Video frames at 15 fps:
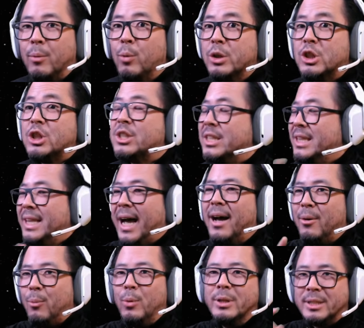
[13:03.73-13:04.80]
which is
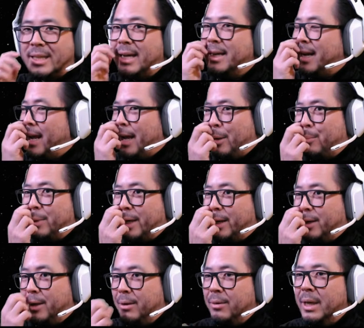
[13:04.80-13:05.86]
not what's going to happen at
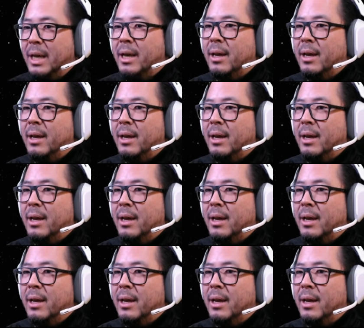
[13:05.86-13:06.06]
all.